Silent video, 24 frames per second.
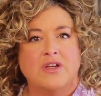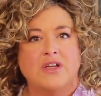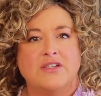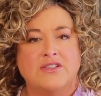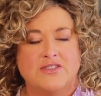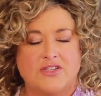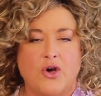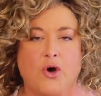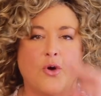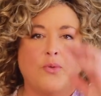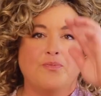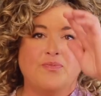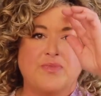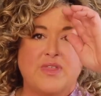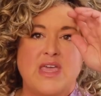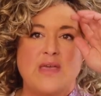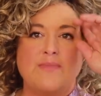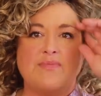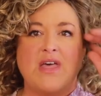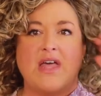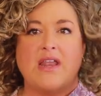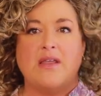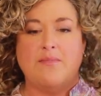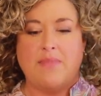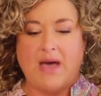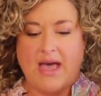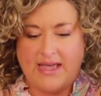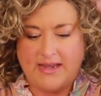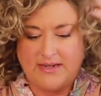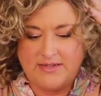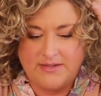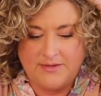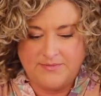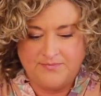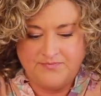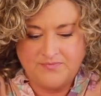So keep that in
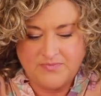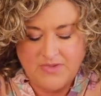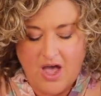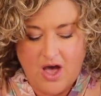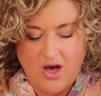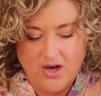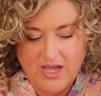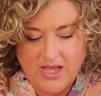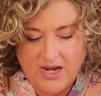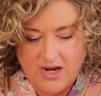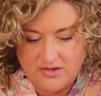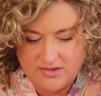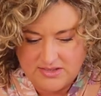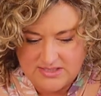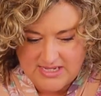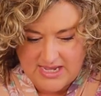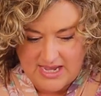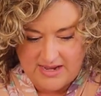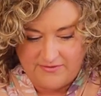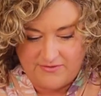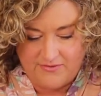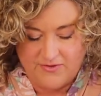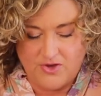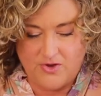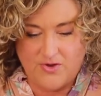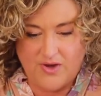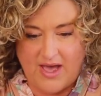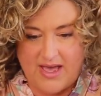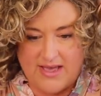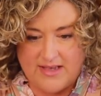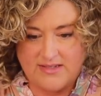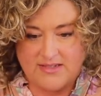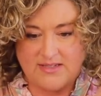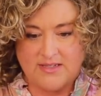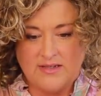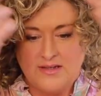mind. I'll get outside for you
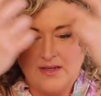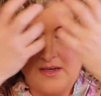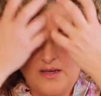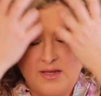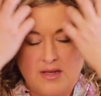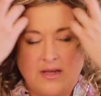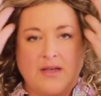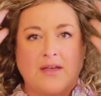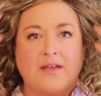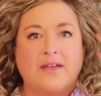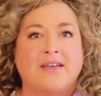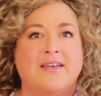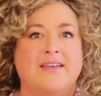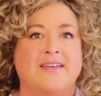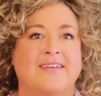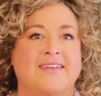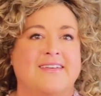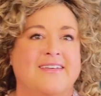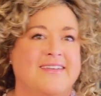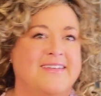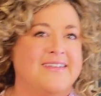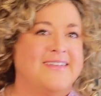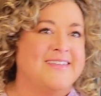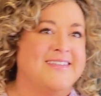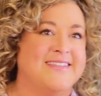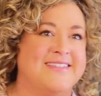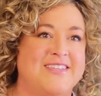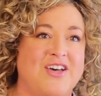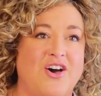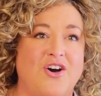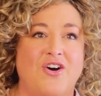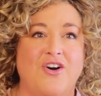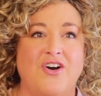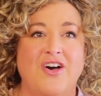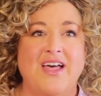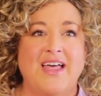guys. So,
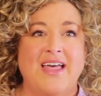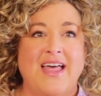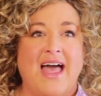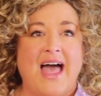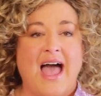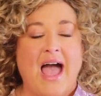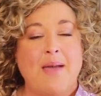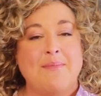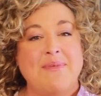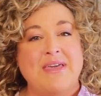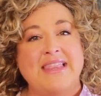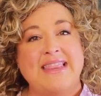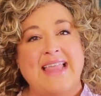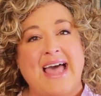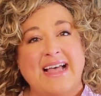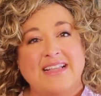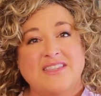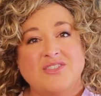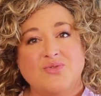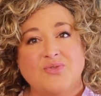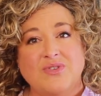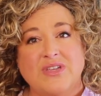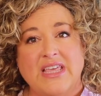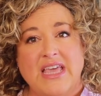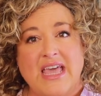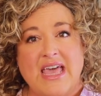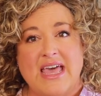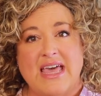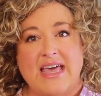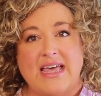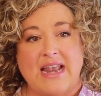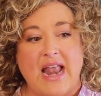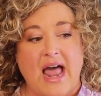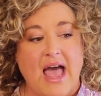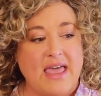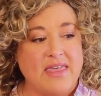I mean, that's really
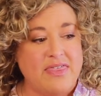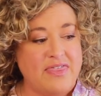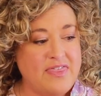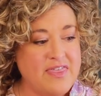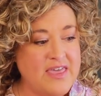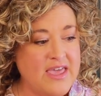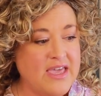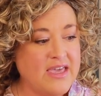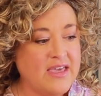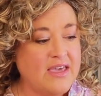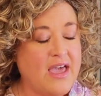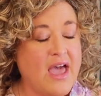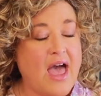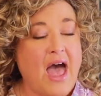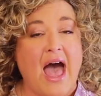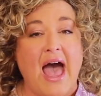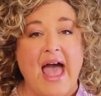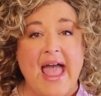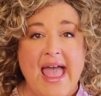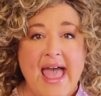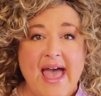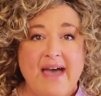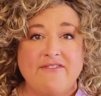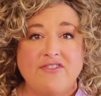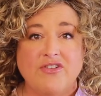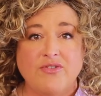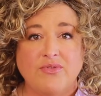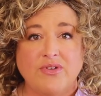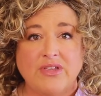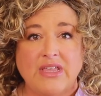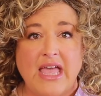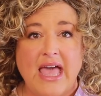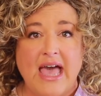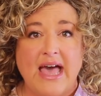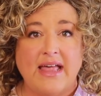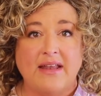it. I think I haven't
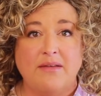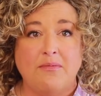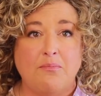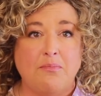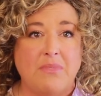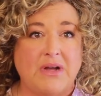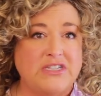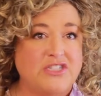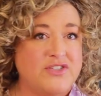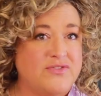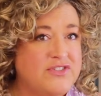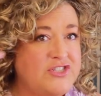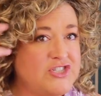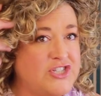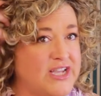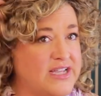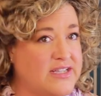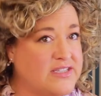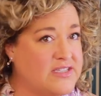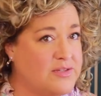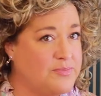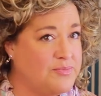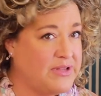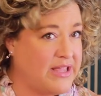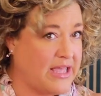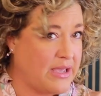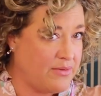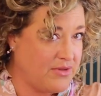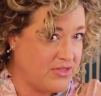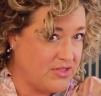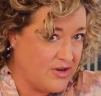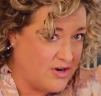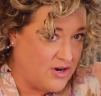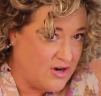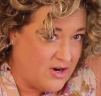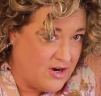really had much of a chance to play
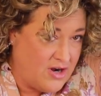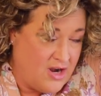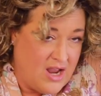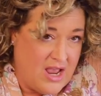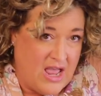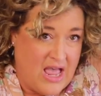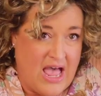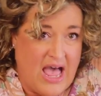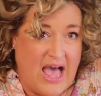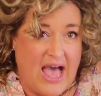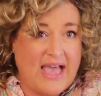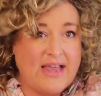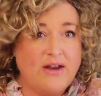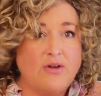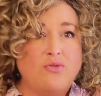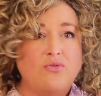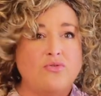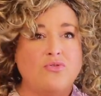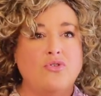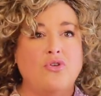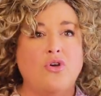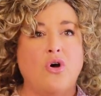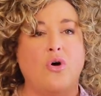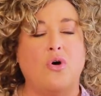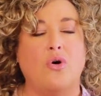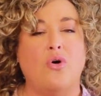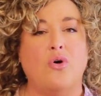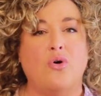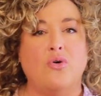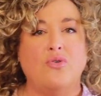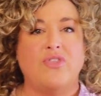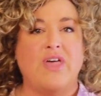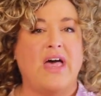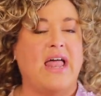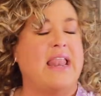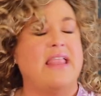with her. I don't
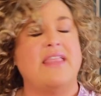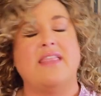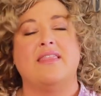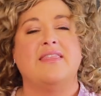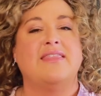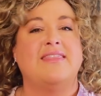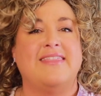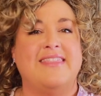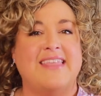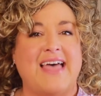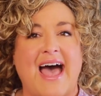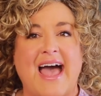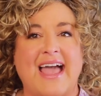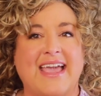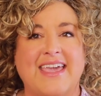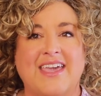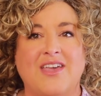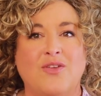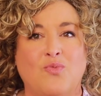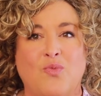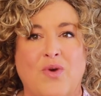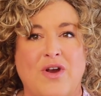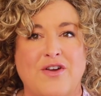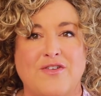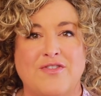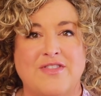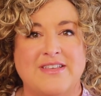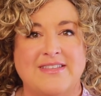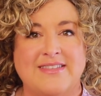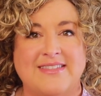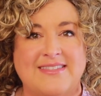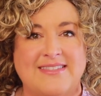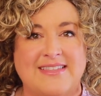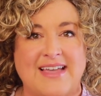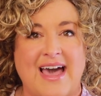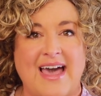know that I can wear
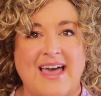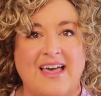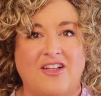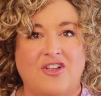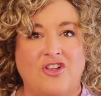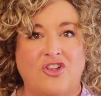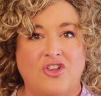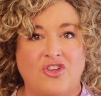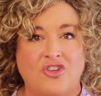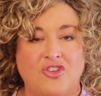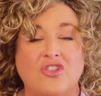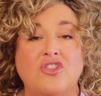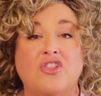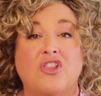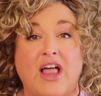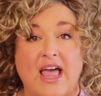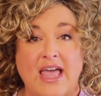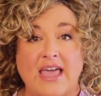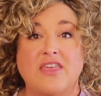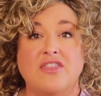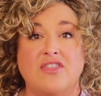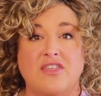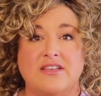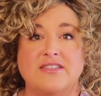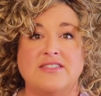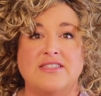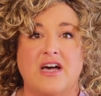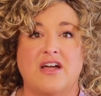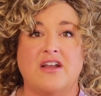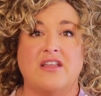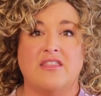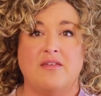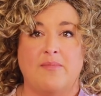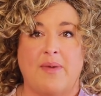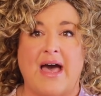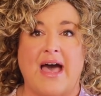this style like this out
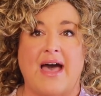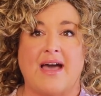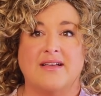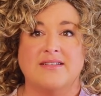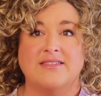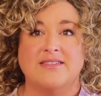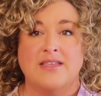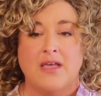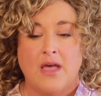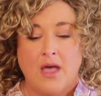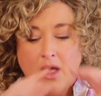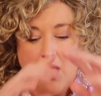of the box.